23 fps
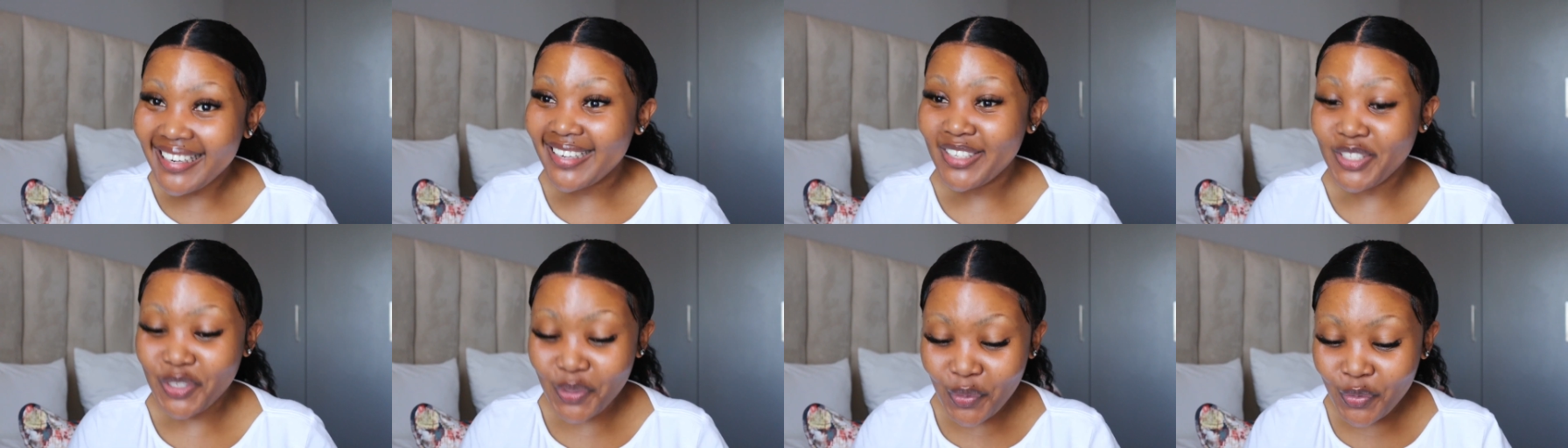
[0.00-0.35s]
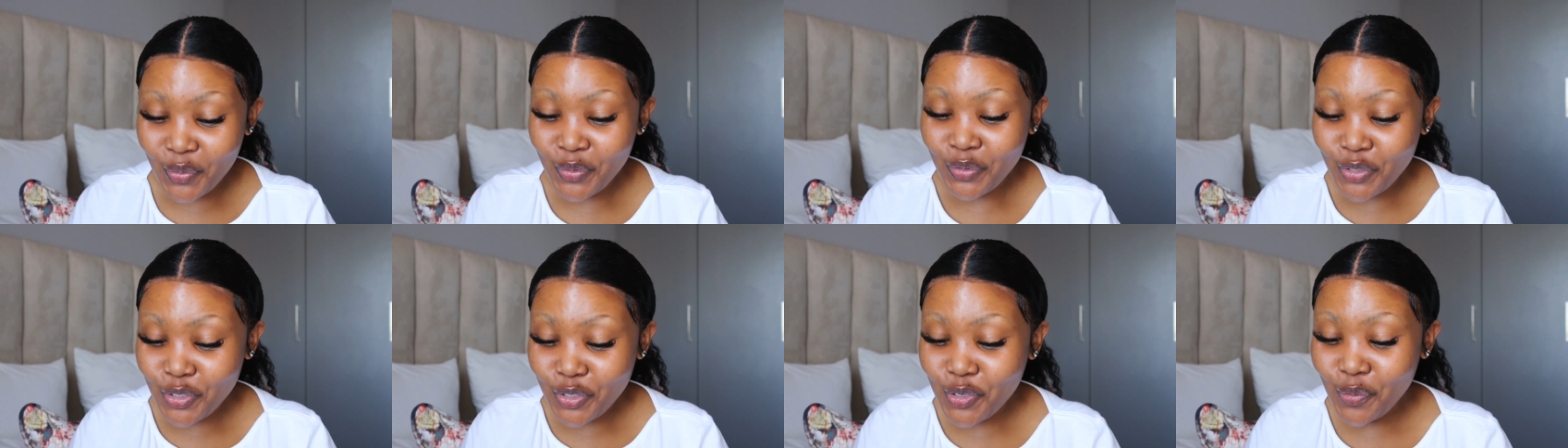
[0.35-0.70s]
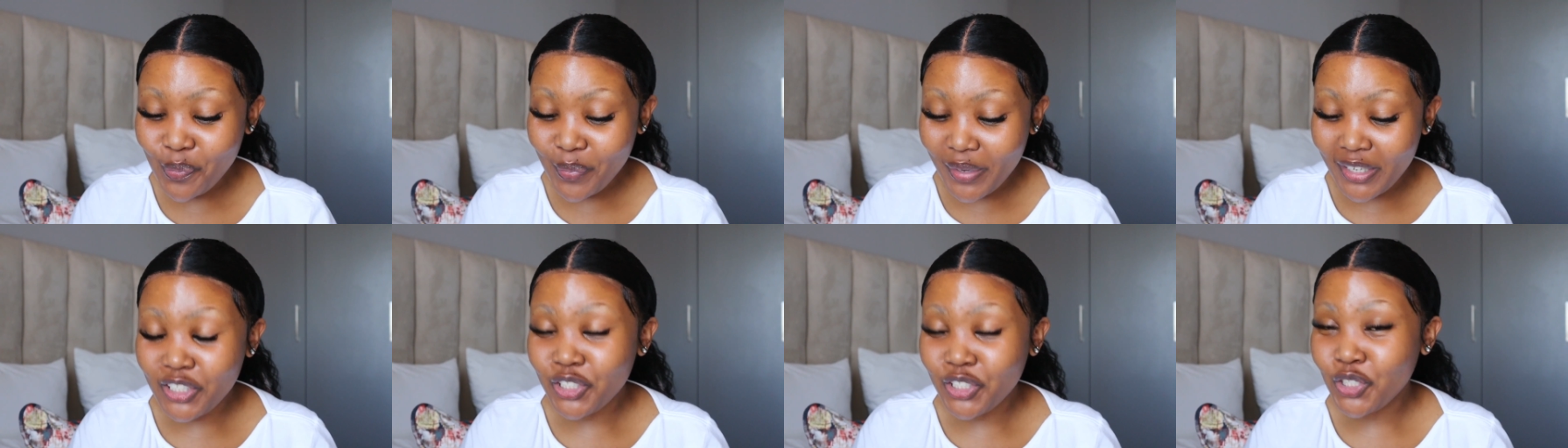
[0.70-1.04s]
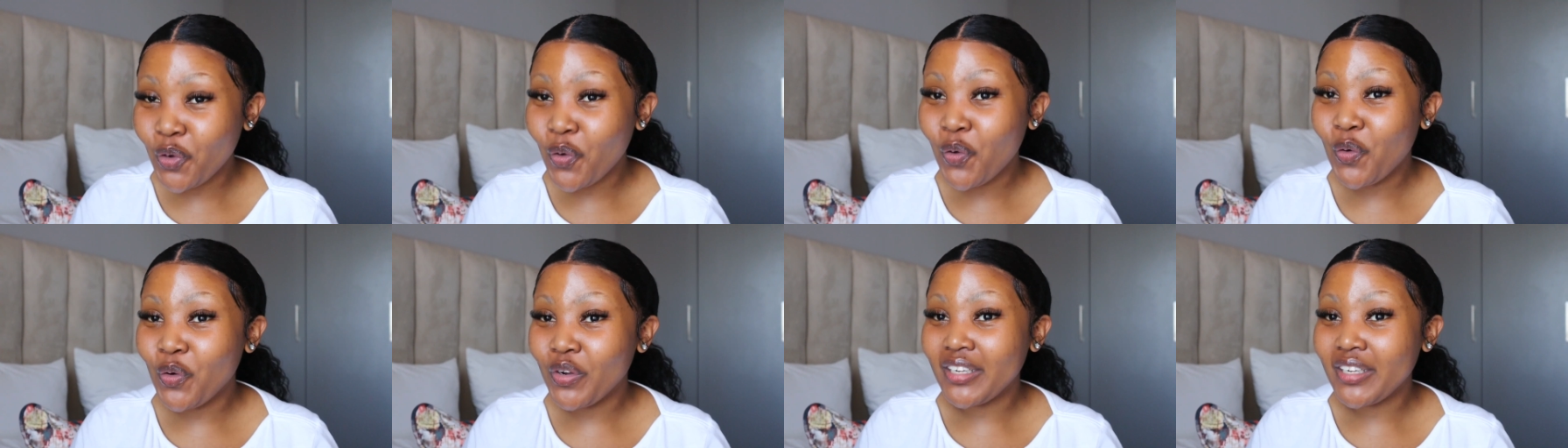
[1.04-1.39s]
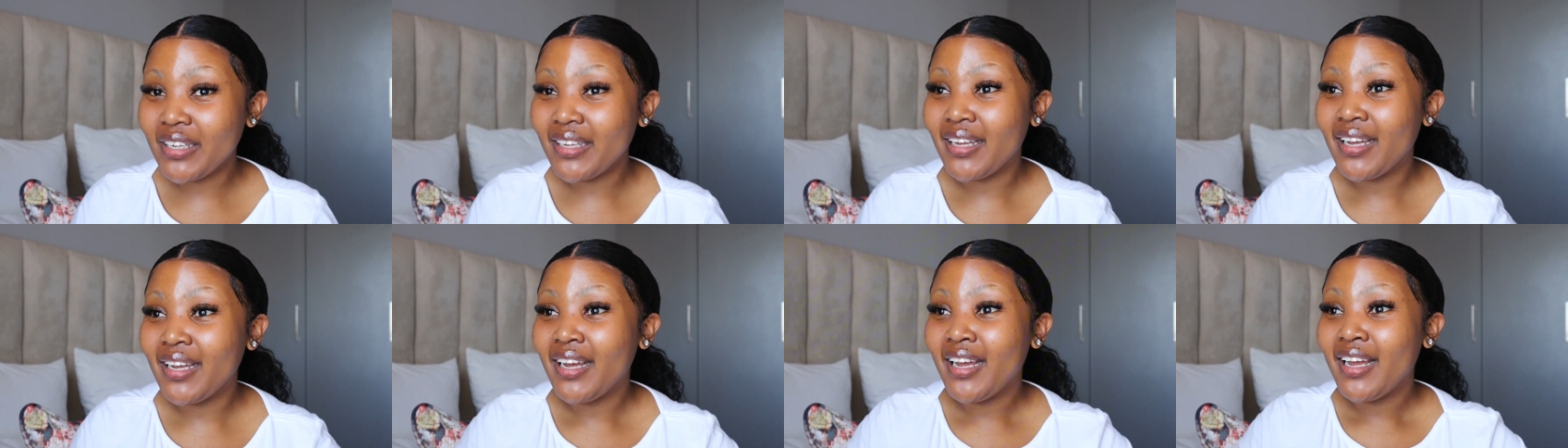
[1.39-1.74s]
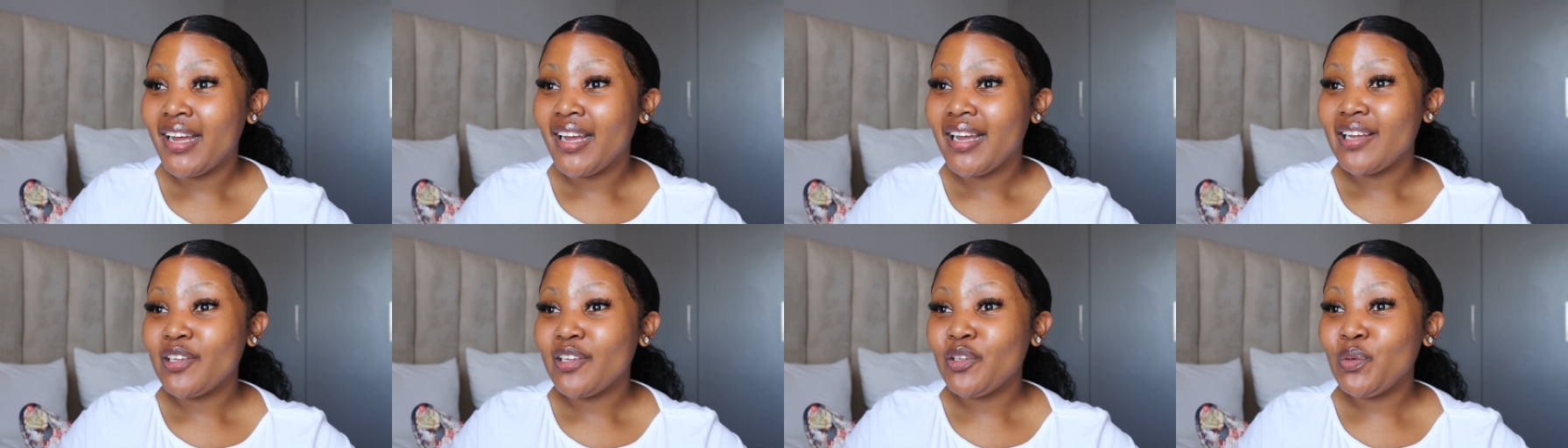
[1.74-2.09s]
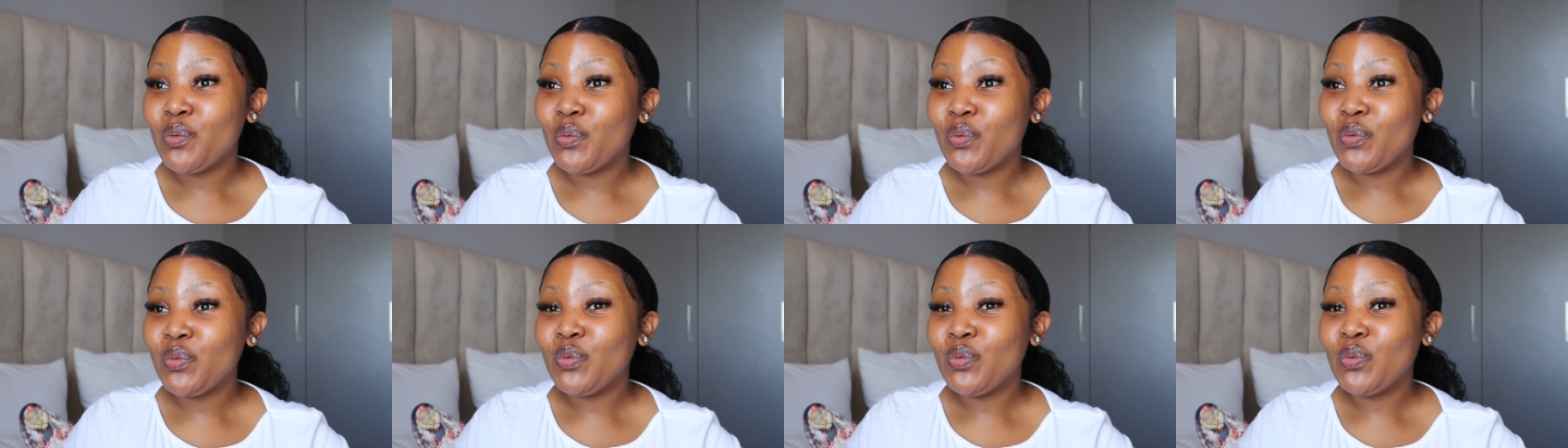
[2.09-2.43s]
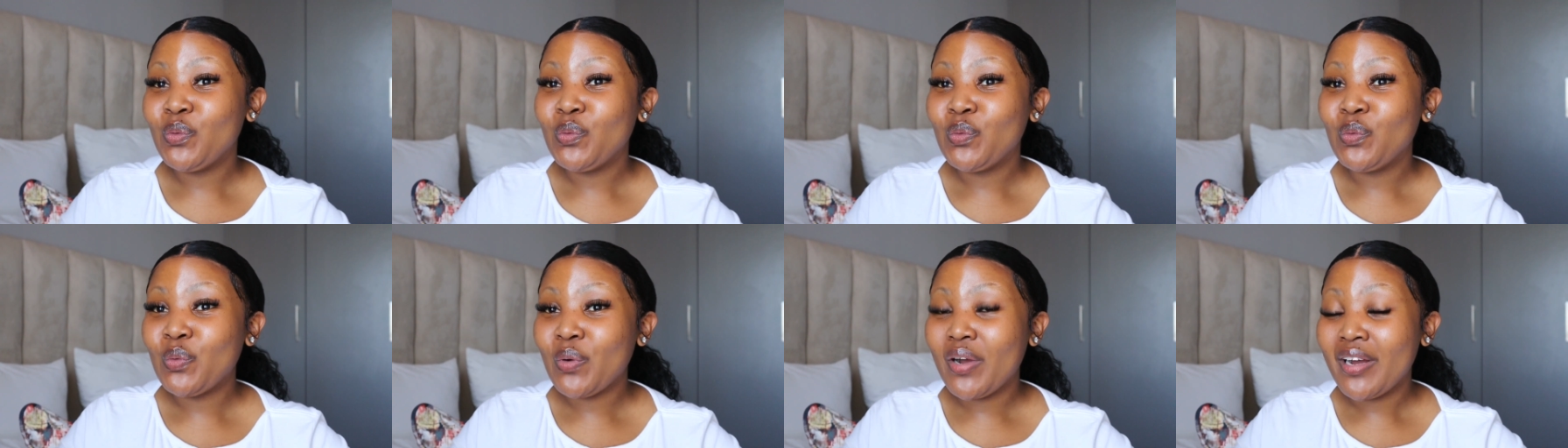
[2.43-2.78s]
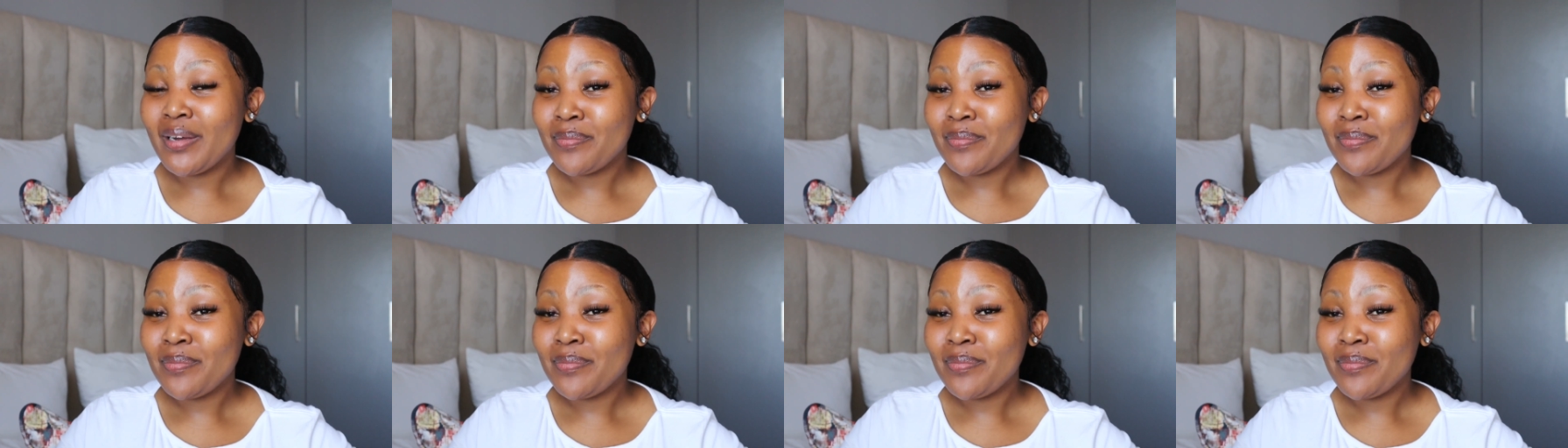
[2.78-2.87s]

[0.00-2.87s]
So you need to make sure, hore, you